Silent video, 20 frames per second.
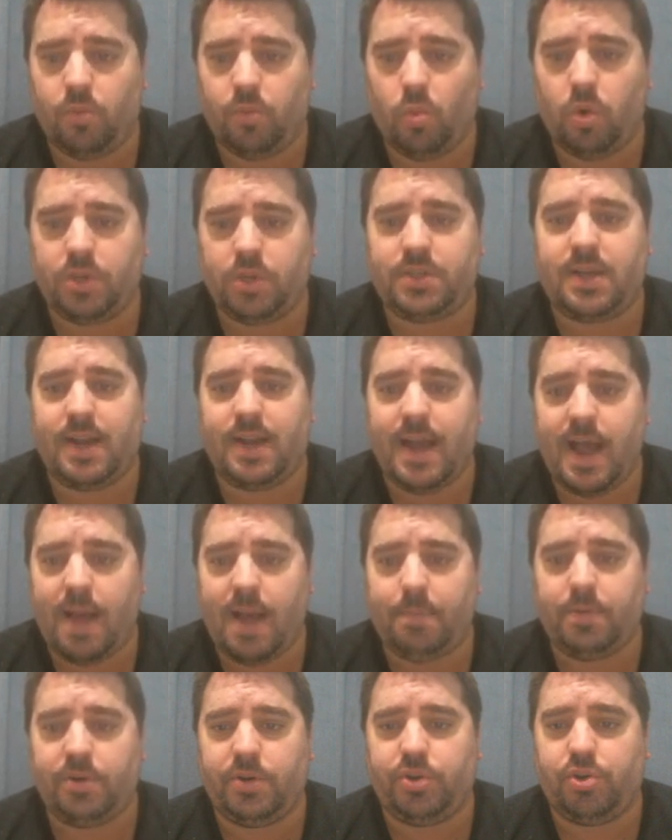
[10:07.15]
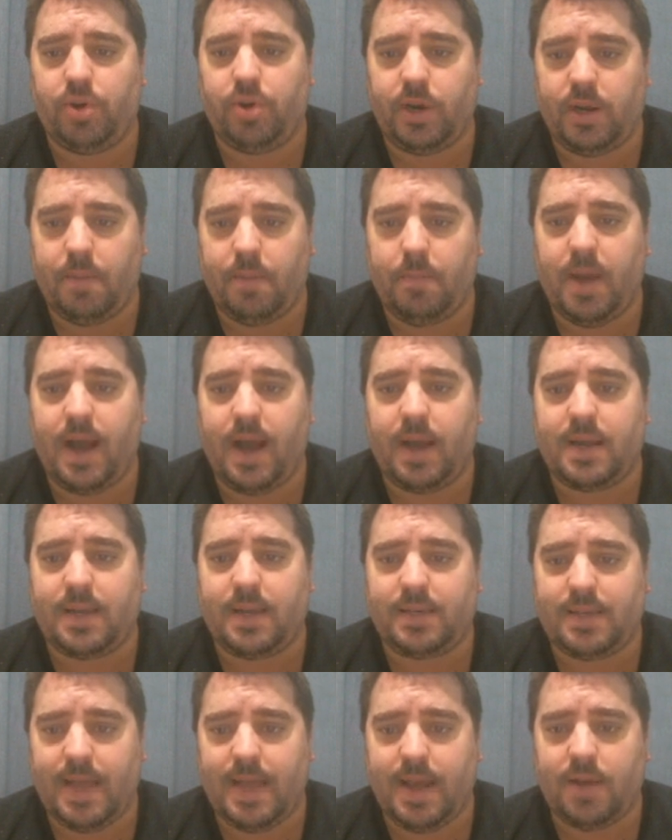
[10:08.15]
what's going to happen during a
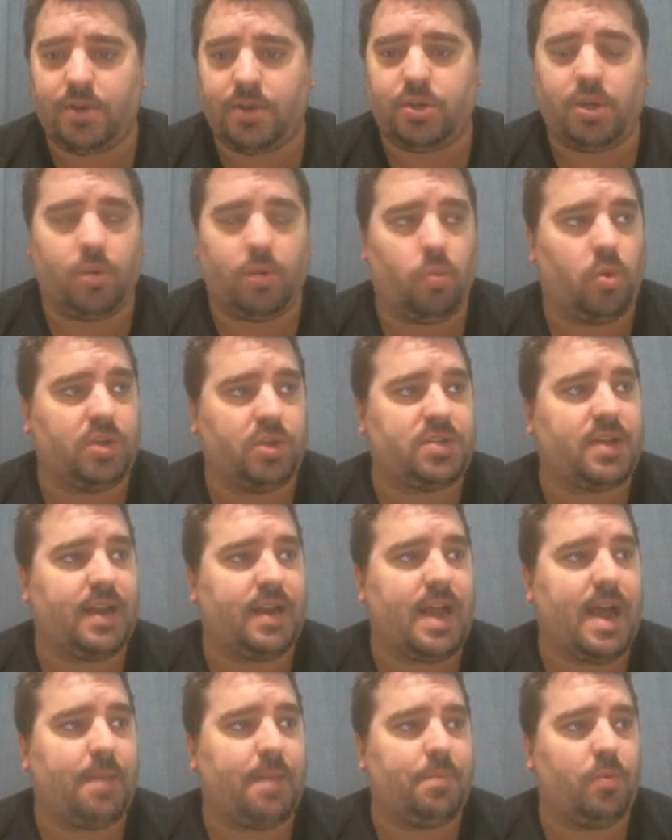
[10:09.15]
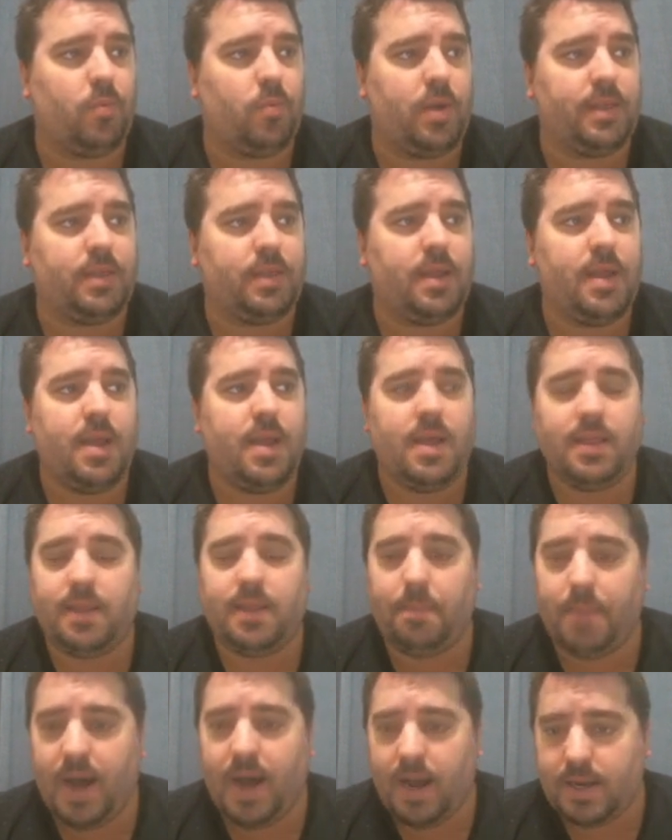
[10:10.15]
market downturn, what's going to happen when
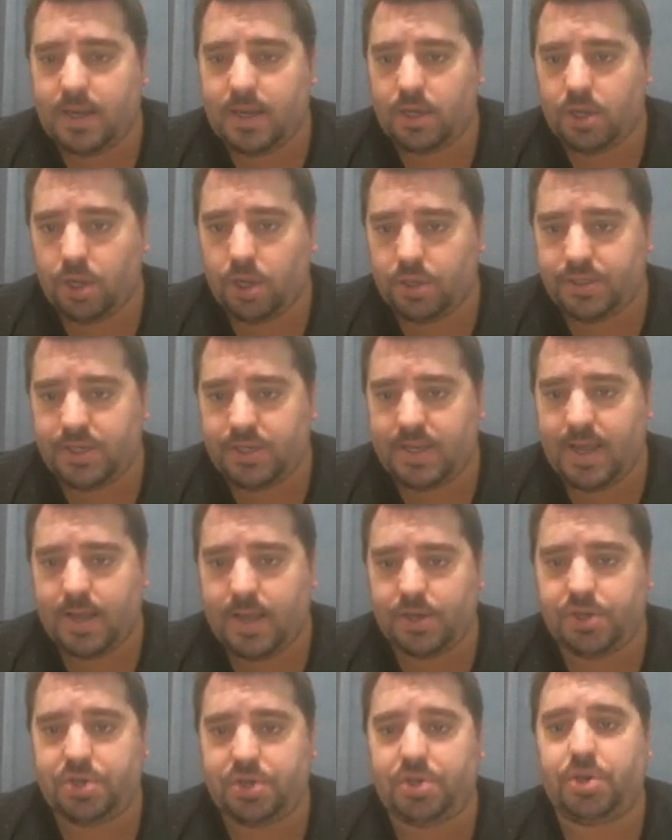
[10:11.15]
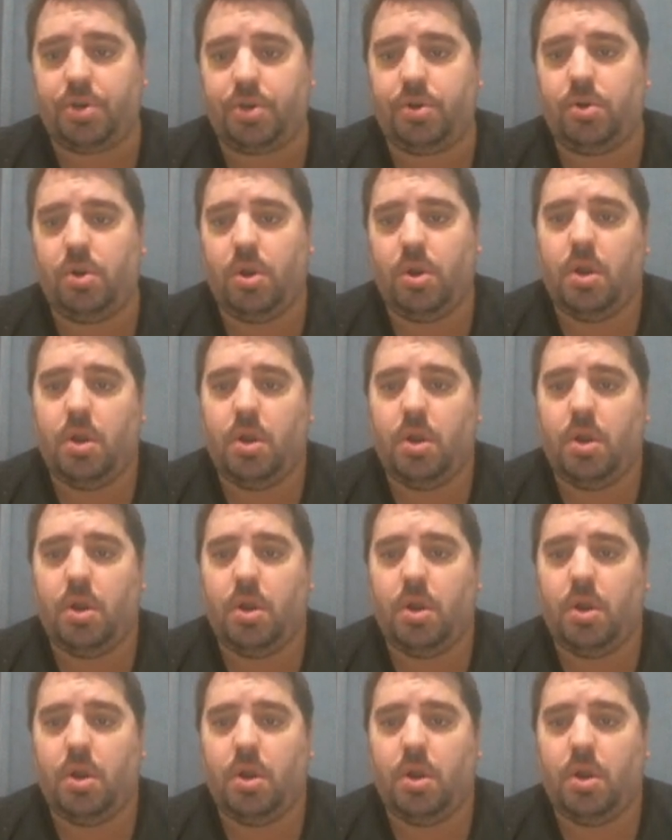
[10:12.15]
the market goes against you.